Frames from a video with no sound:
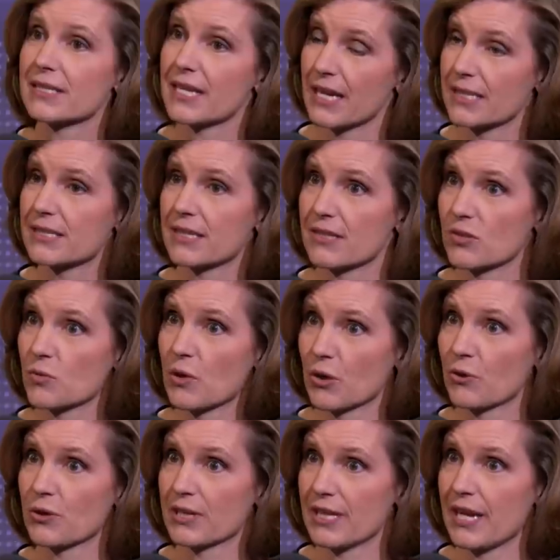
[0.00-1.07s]
sex is
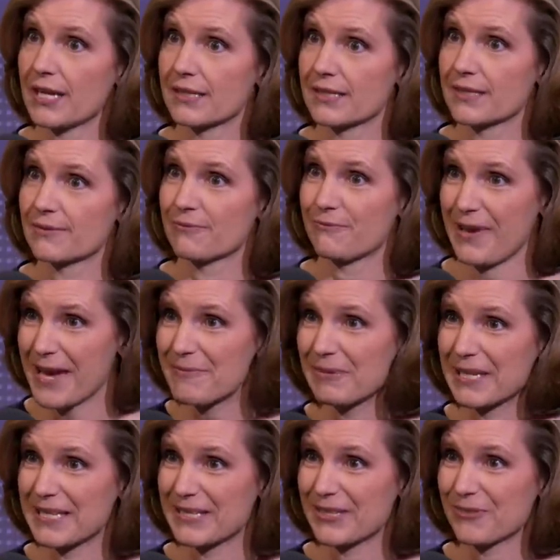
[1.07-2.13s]
what creates
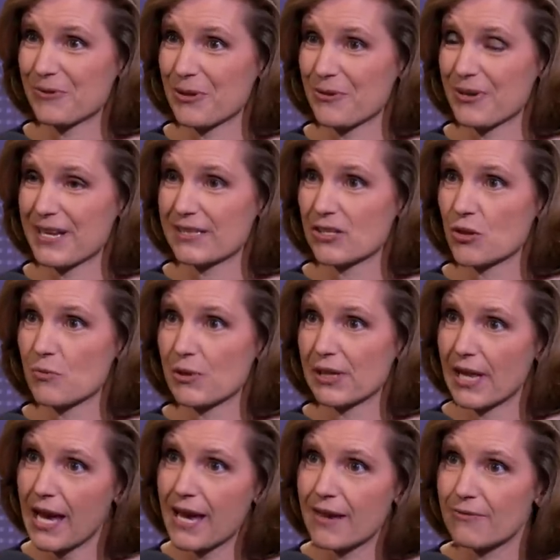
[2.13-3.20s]
families. It's what creates
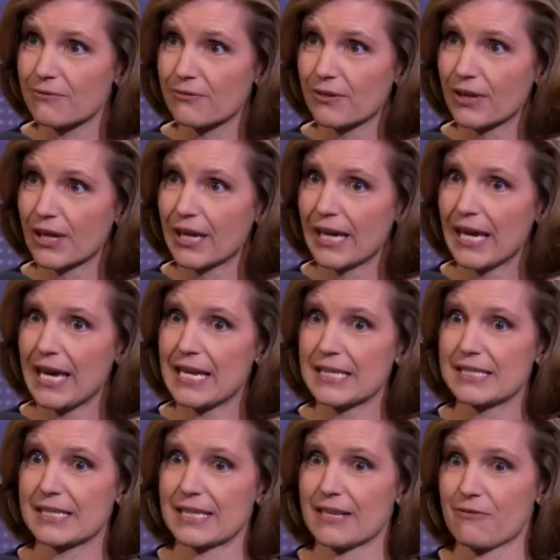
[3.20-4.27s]
human life. And
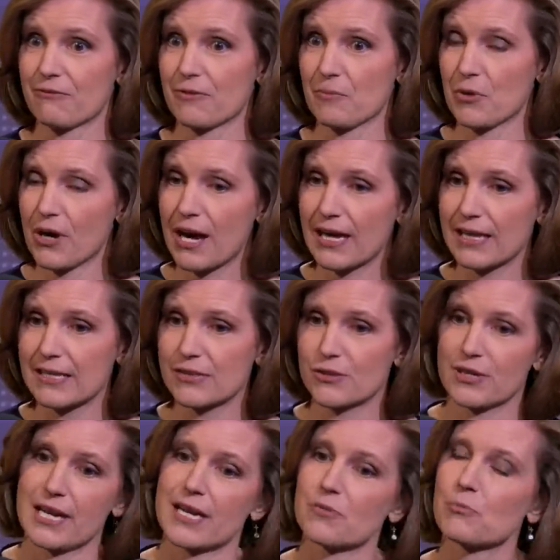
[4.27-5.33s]
it's a gift from God, and it's
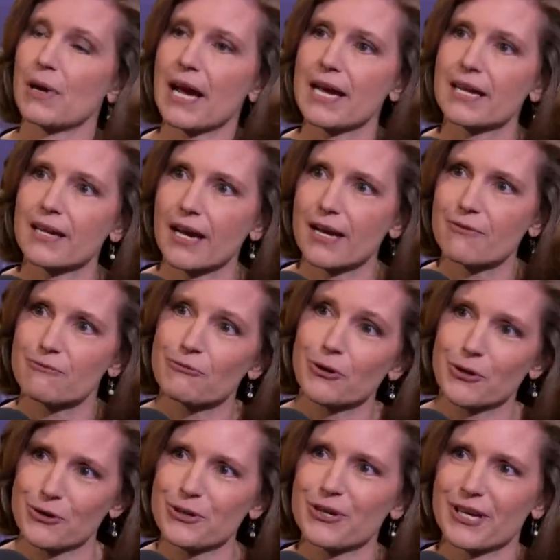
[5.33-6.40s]
created by God
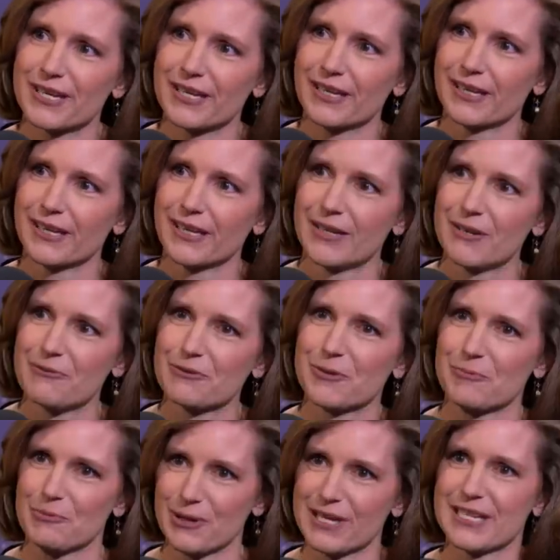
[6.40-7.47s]
for good,
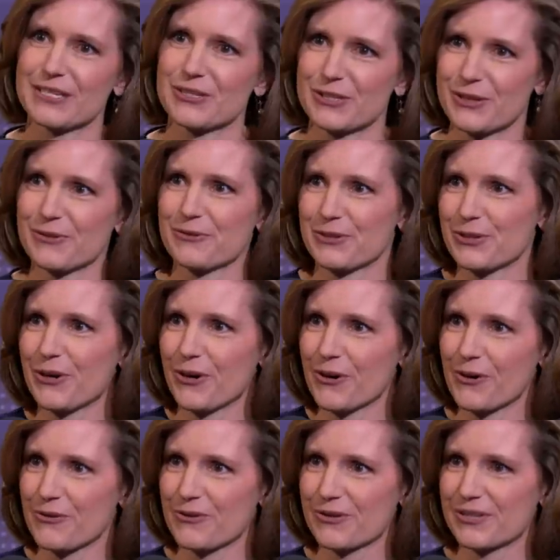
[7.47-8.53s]
to bring his children to
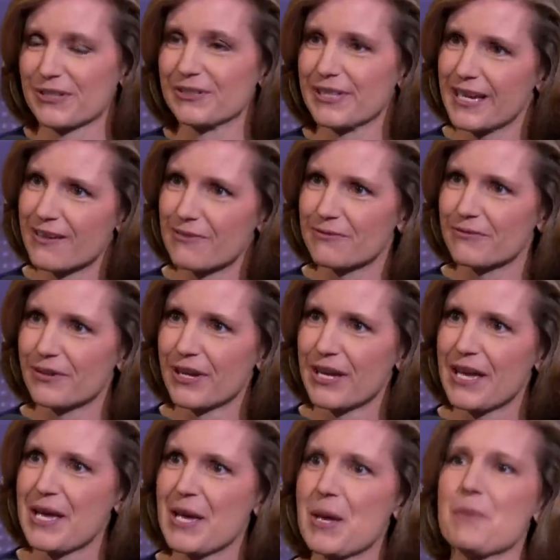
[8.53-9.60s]
earth, to live.
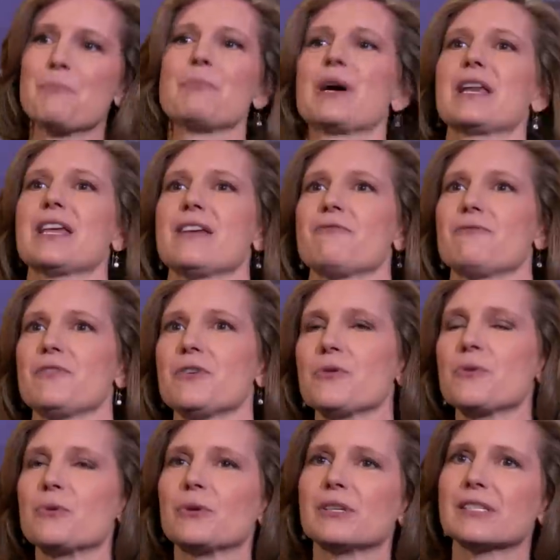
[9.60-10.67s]
But if
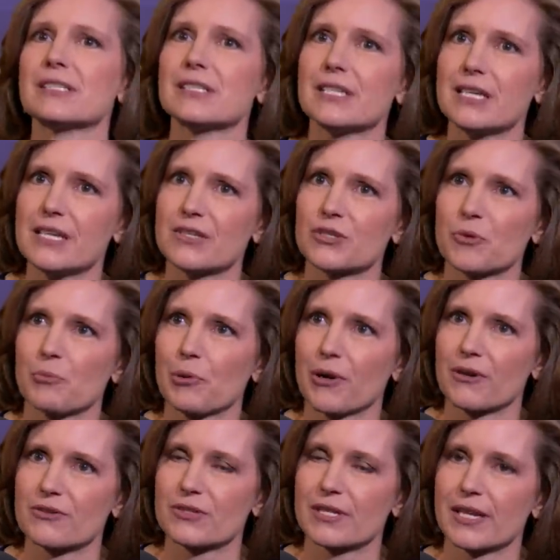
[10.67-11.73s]
you teach a
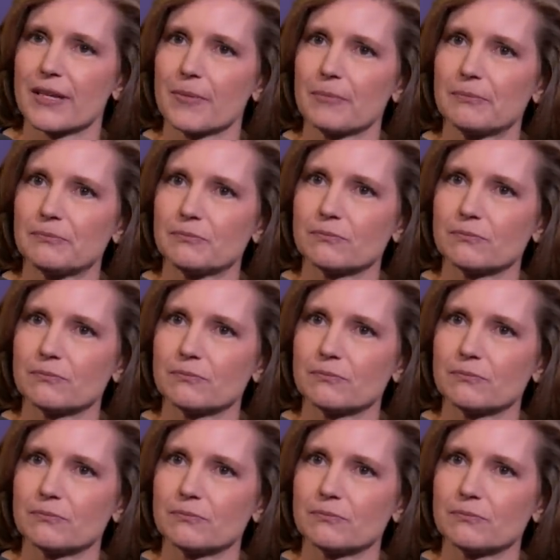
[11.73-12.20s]
person